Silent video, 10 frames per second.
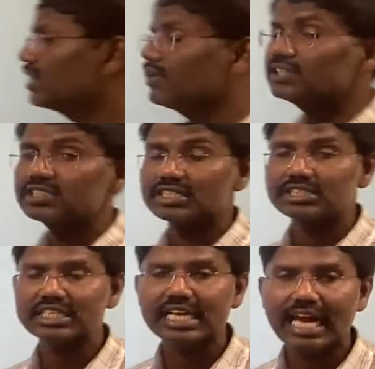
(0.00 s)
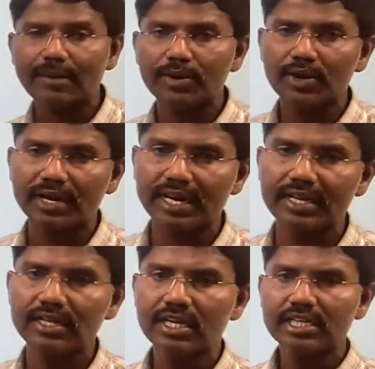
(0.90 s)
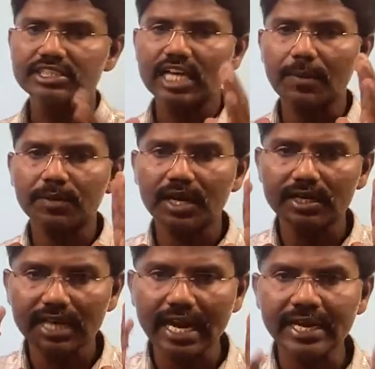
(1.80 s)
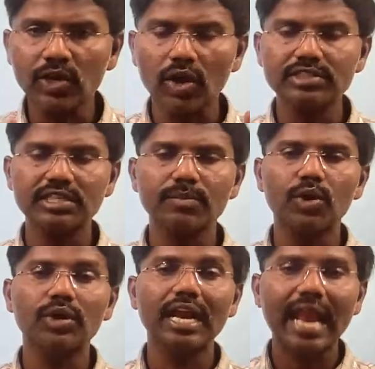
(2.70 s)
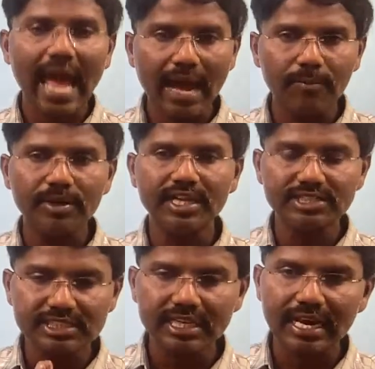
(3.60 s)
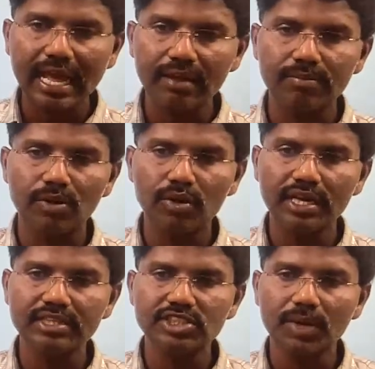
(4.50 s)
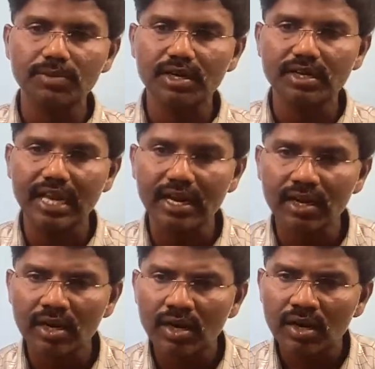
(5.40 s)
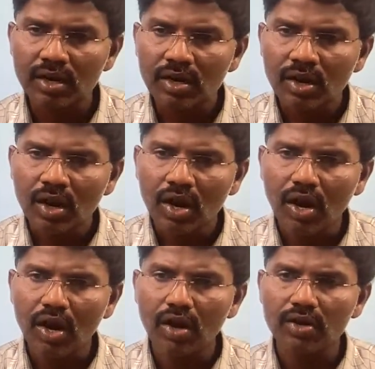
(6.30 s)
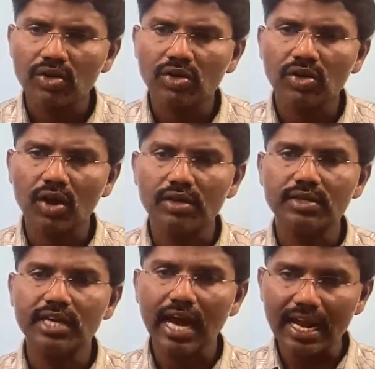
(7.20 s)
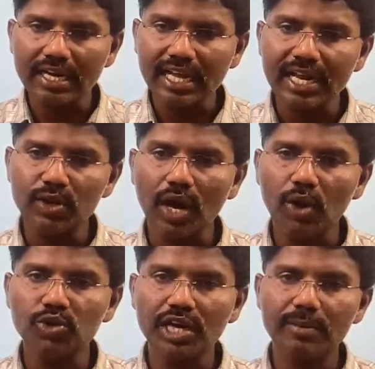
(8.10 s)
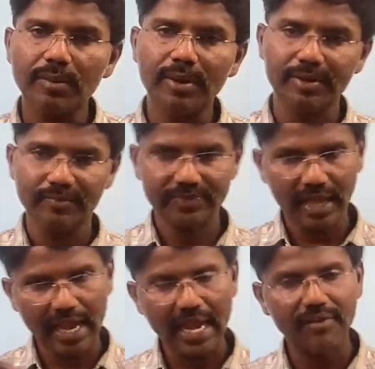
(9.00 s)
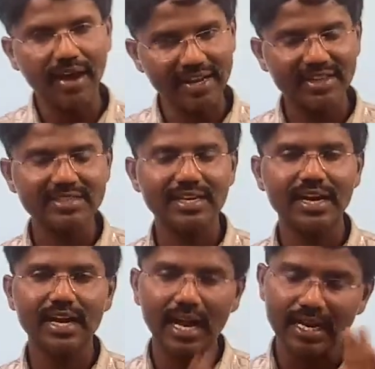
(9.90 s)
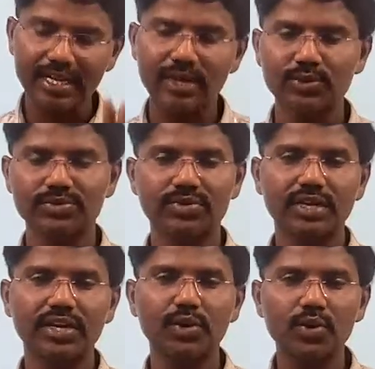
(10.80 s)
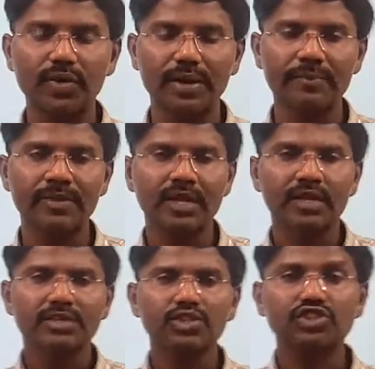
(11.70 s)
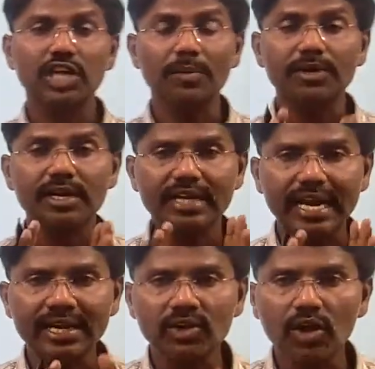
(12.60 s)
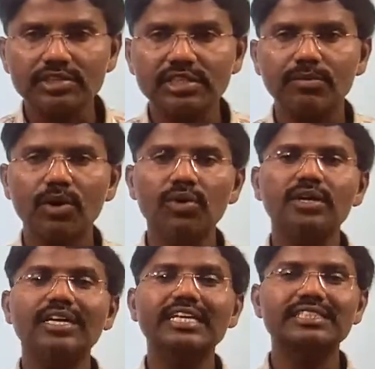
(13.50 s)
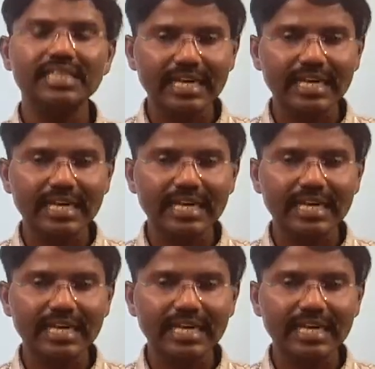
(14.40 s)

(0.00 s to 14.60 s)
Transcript: device testing laboratory. Chapter 10 talks about testing lab. Okay, chapter 10 yeah, I'll tell you how to remember. I have another slide, I'll tell you. Okay, don't worry. So chapter 10 talks about testing